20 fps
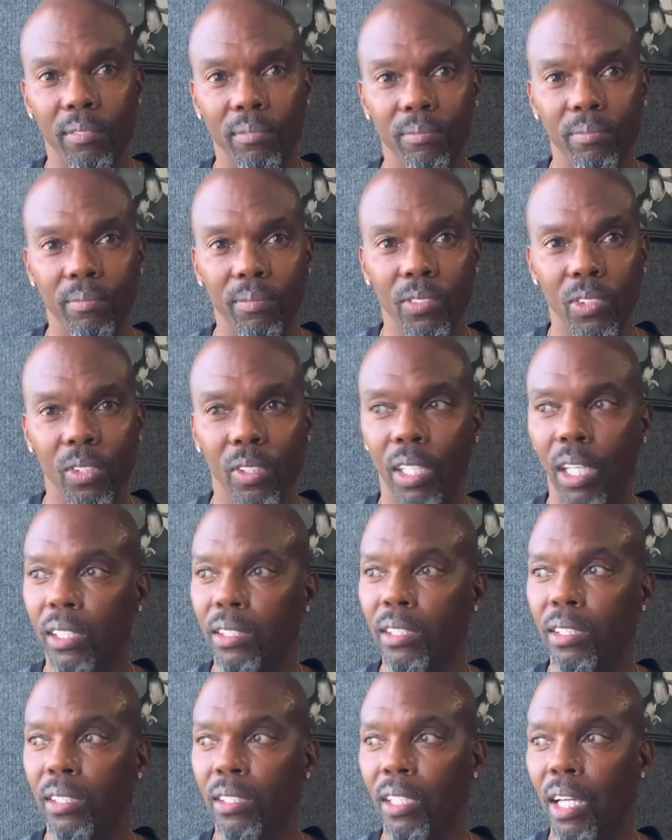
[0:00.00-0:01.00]
Right. So that
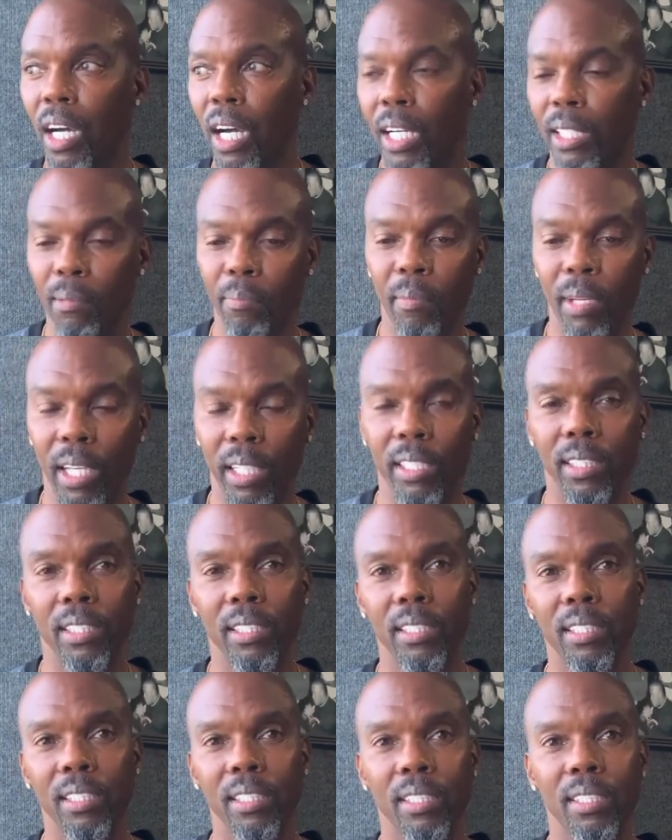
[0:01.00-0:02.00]
just
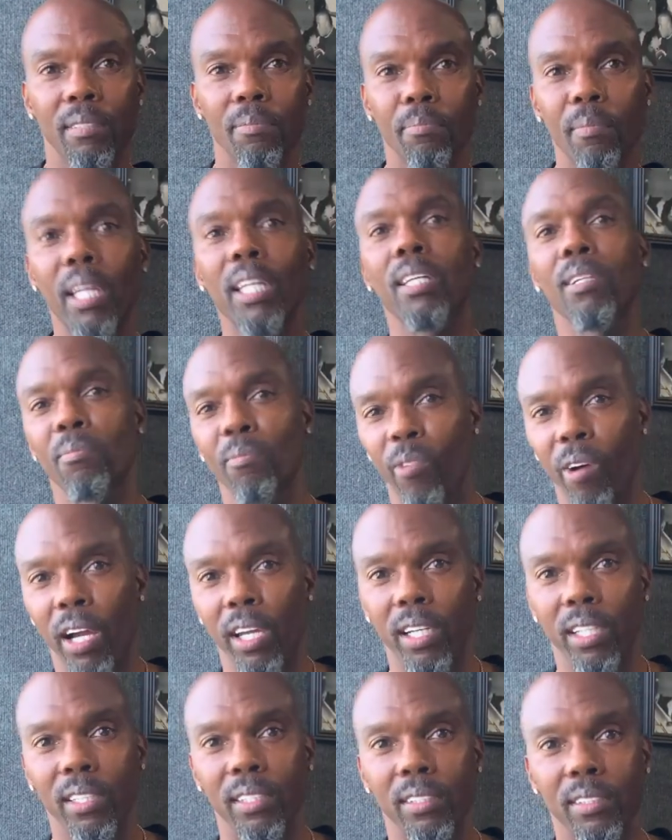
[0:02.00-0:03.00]
automatically make him
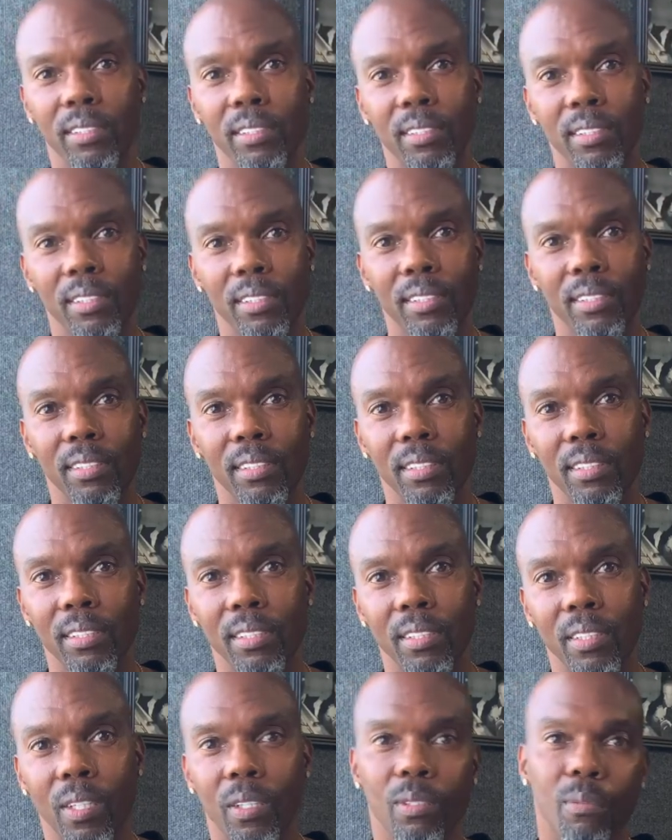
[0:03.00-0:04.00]
right. Right.
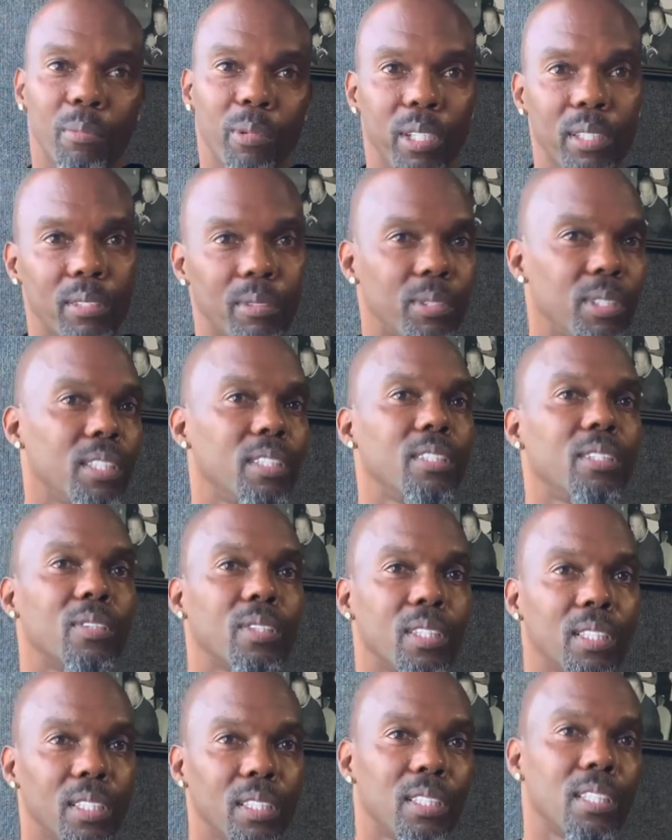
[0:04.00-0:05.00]
Oh, the brother, what he
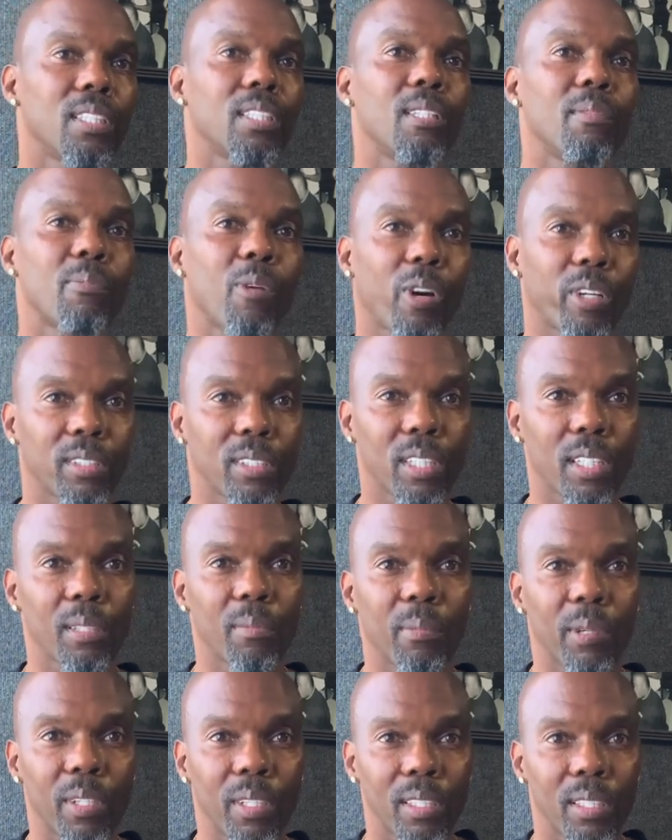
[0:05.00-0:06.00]
doing? He think he Mark
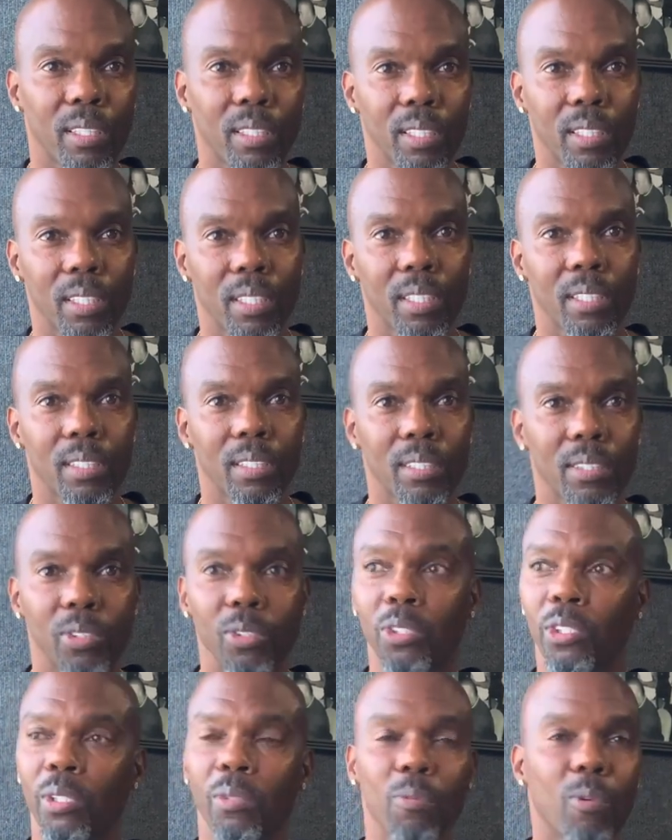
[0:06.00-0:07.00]
Zuckerberg? Yeah. You
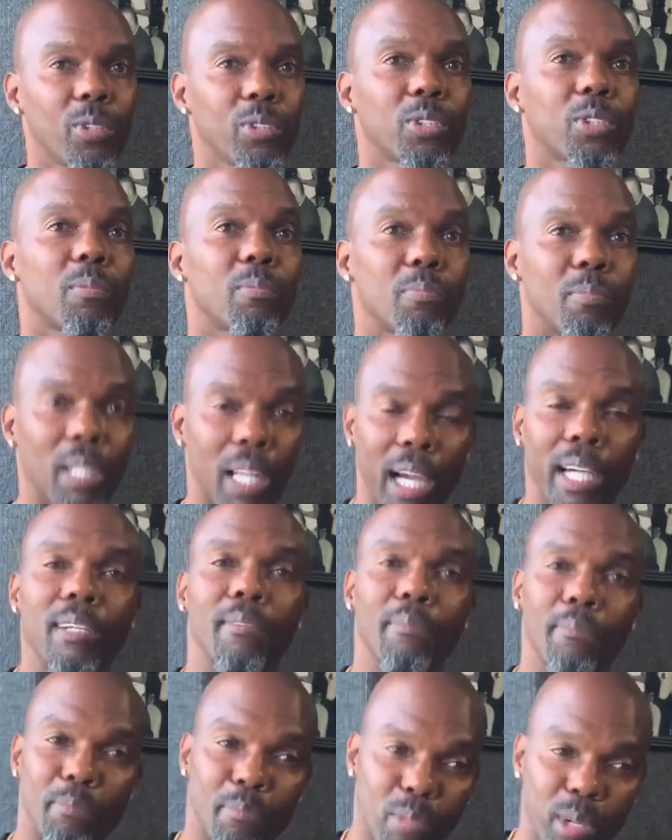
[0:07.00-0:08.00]
should want your black
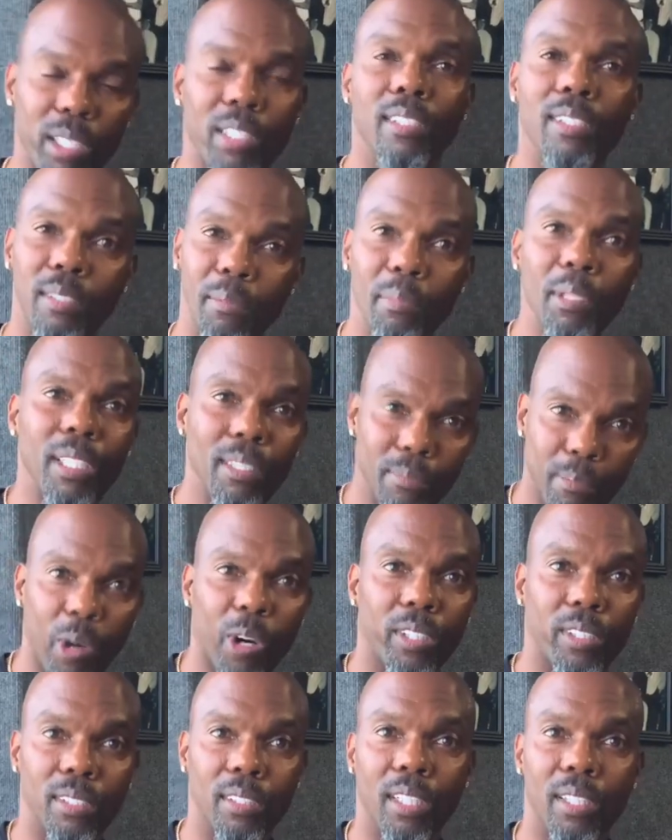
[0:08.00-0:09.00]
brother to be
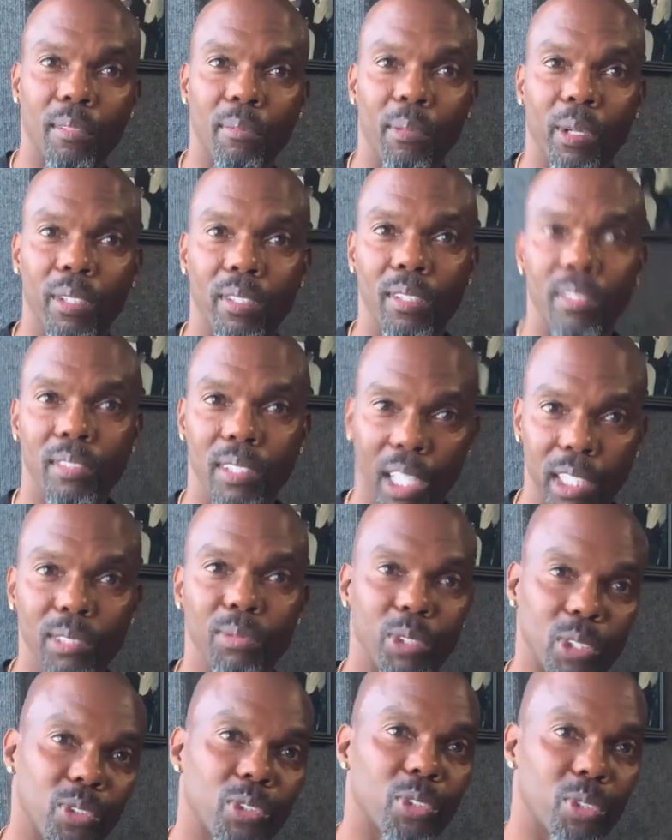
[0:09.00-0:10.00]
Mark Zuckerberg. Right. That's
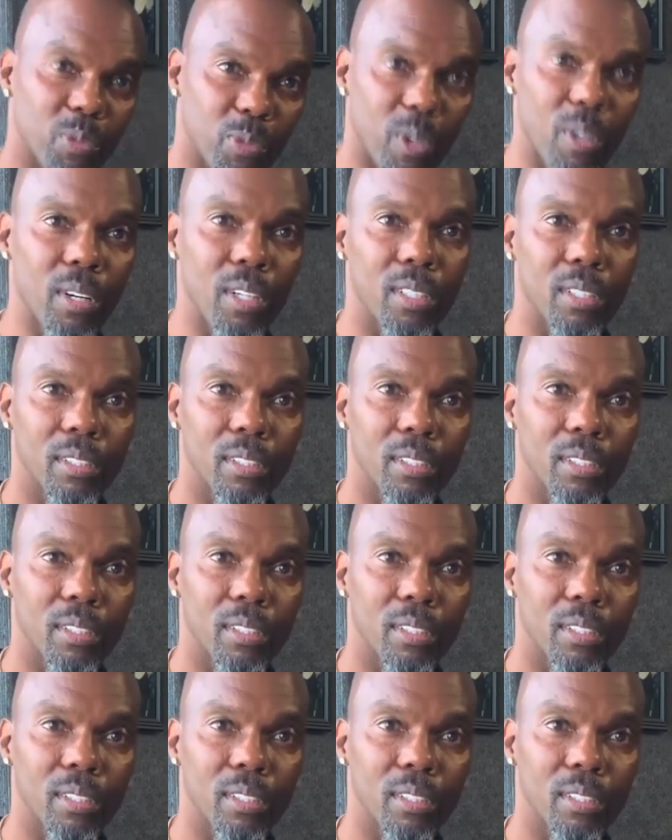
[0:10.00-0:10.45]
what you should want.